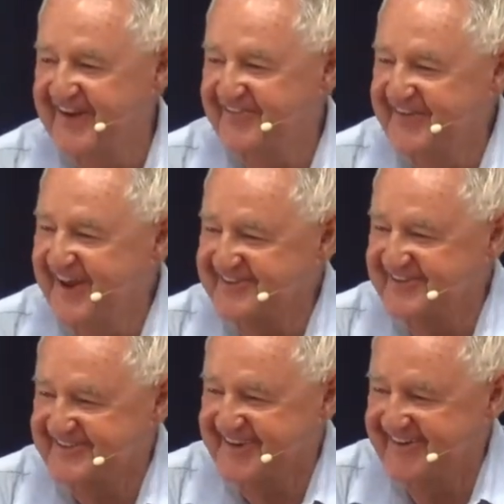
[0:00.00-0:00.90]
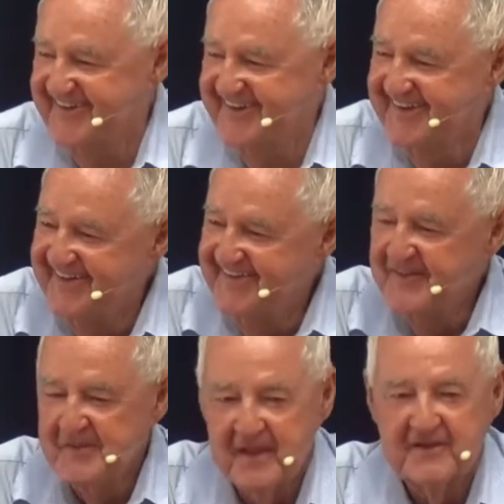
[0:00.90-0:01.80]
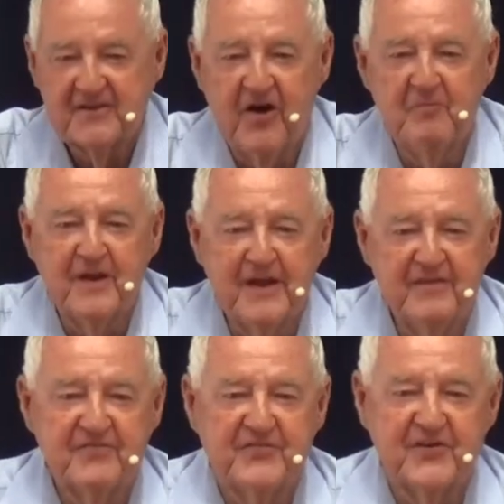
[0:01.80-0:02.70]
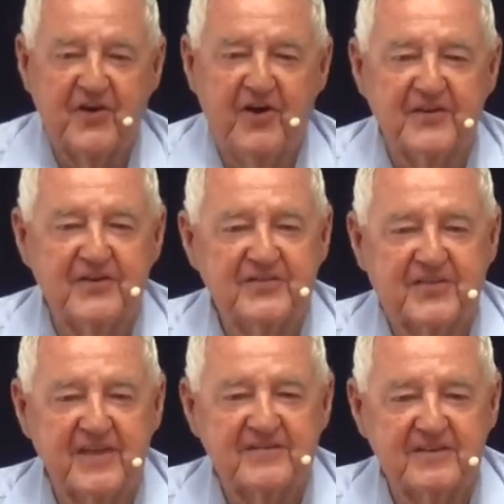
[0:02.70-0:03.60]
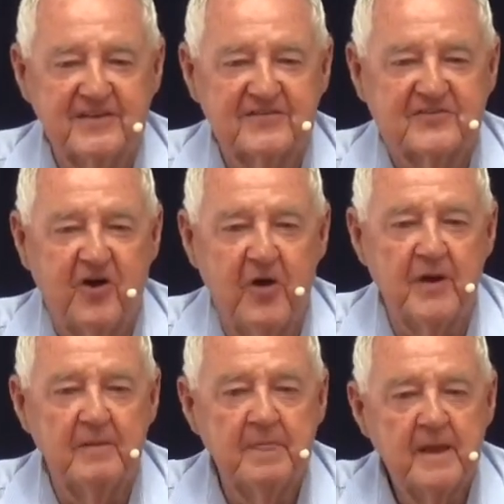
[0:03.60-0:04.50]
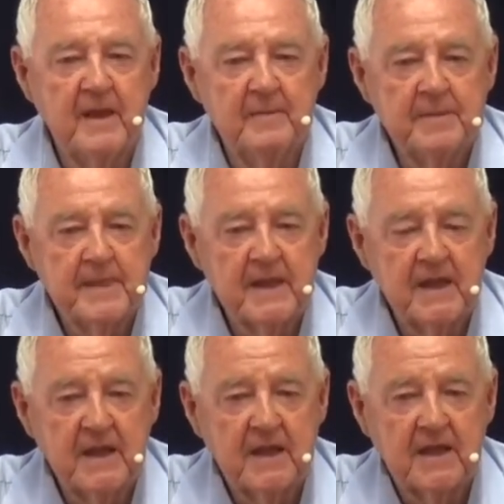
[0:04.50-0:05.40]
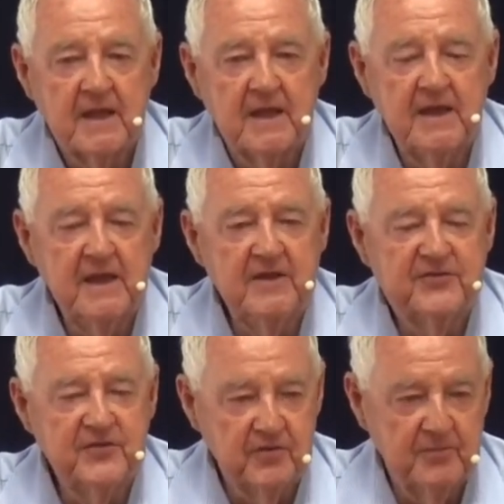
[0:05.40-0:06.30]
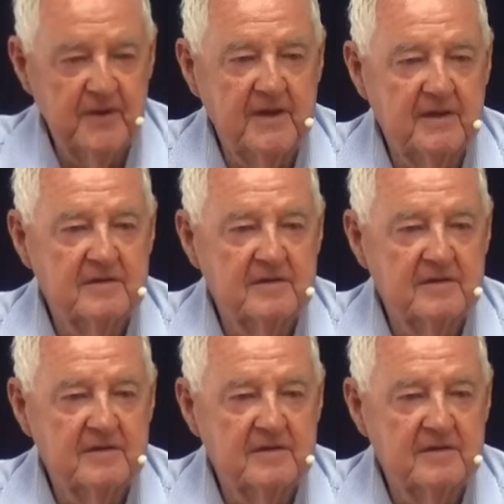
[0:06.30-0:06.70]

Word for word: if necessary. So I'm believing for God to do things at this time, but He needs you and me.